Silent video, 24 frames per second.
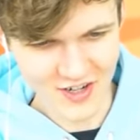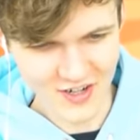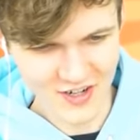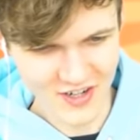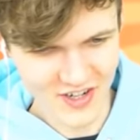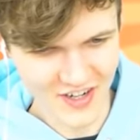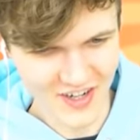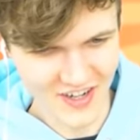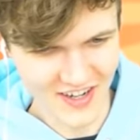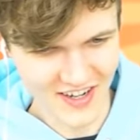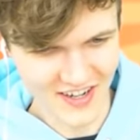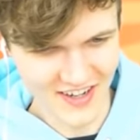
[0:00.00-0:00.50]

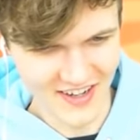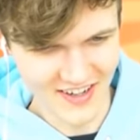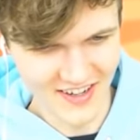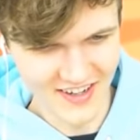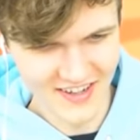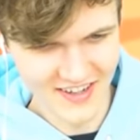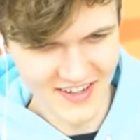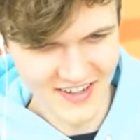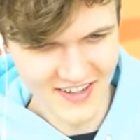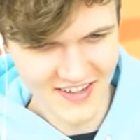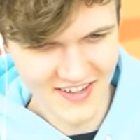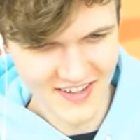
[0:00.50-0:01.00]

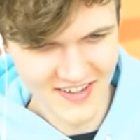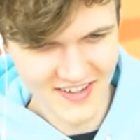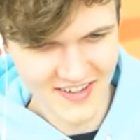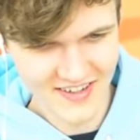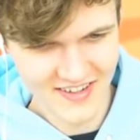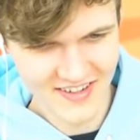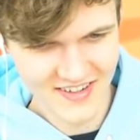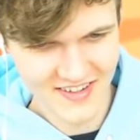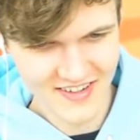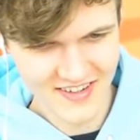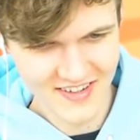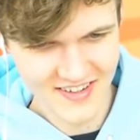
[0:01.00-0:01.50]

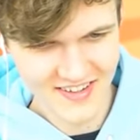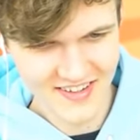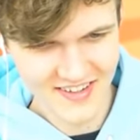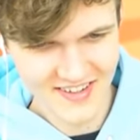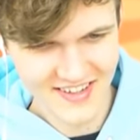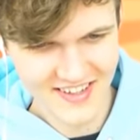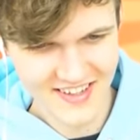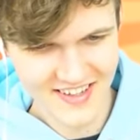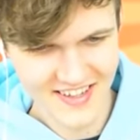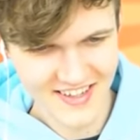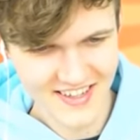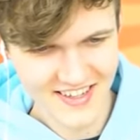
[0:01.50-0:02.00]

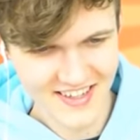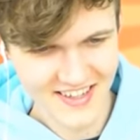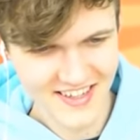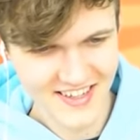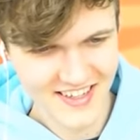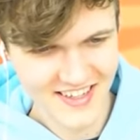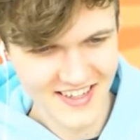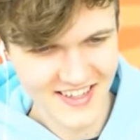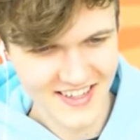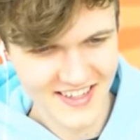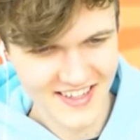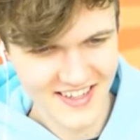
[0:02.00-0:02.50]

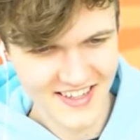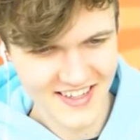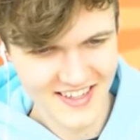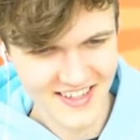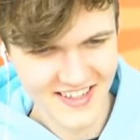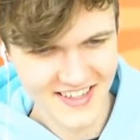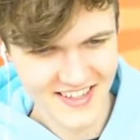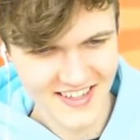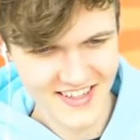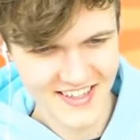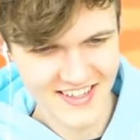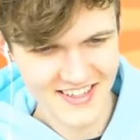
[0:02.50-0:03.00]

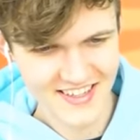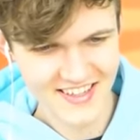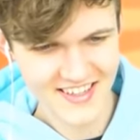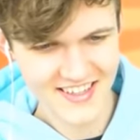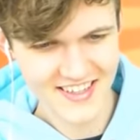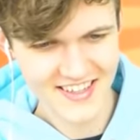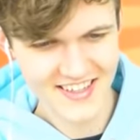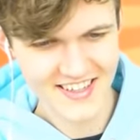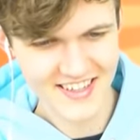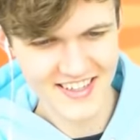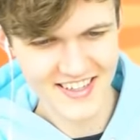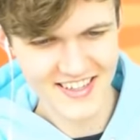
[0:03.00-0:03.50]

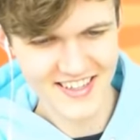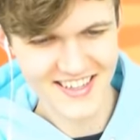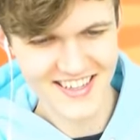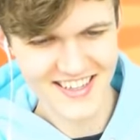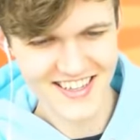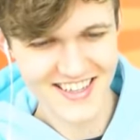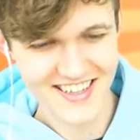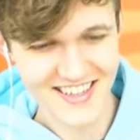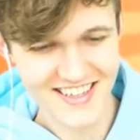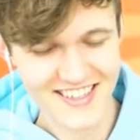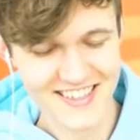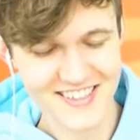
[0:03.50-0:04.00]

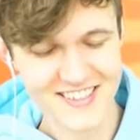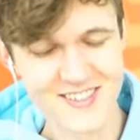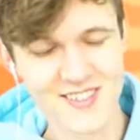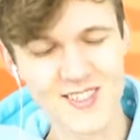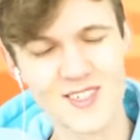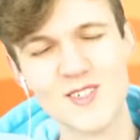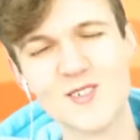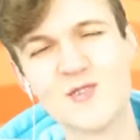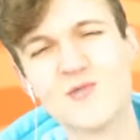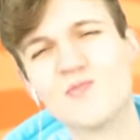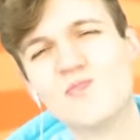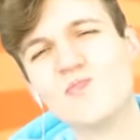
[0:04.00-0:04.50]

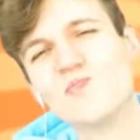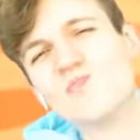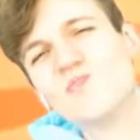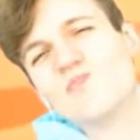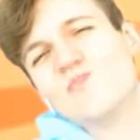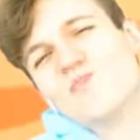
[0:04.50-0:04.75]
The person shown says nothing.